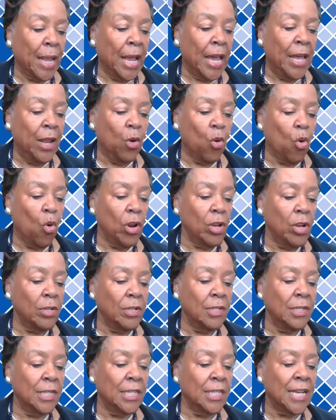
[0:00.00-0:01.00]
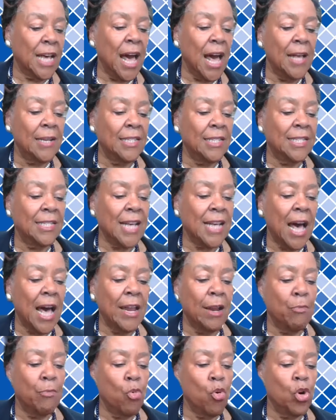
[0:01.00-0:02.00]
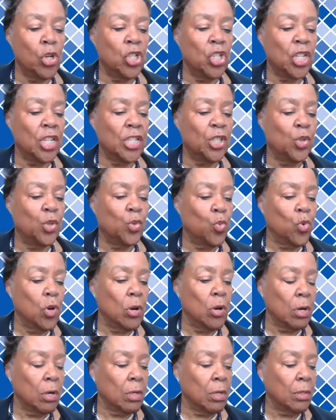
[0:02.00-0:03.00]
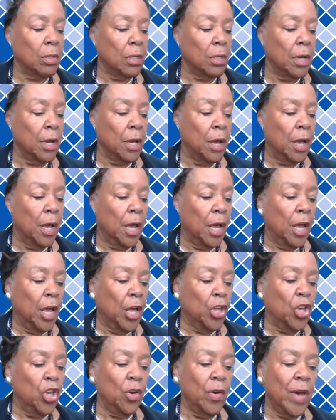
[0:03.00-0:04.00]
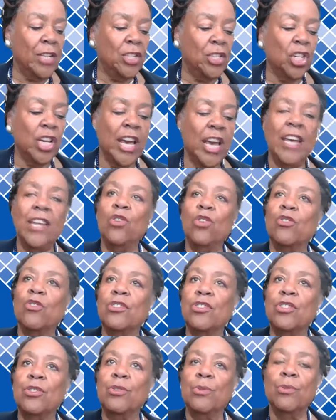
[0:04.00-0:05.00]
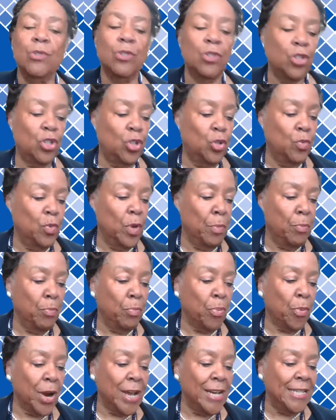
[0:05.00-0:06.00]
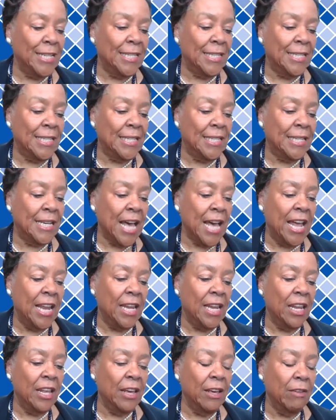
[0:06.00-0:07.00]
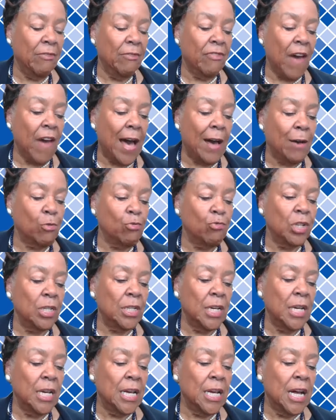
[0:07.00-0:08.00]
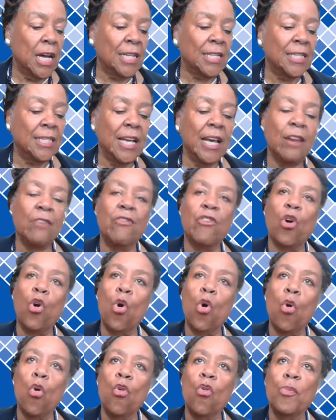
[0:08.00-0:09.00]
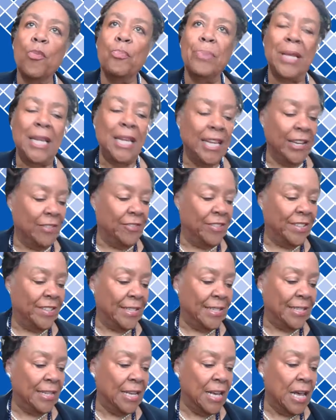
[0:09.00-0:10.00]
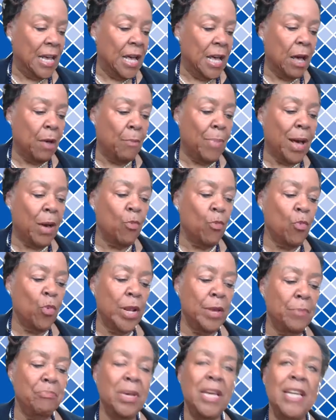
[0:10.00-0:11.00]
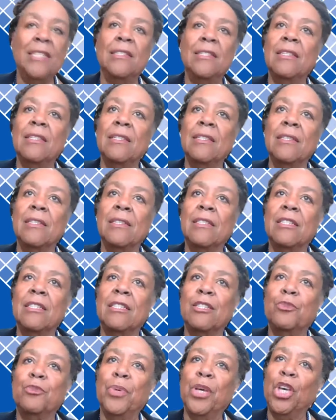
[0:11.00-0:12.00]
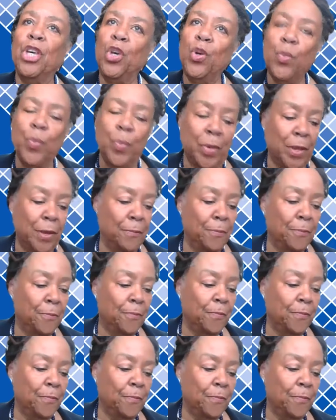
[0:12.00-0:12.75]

In order to design a more just world, you educate your students to embrace and live out a set of core beliefs about what it means to be human.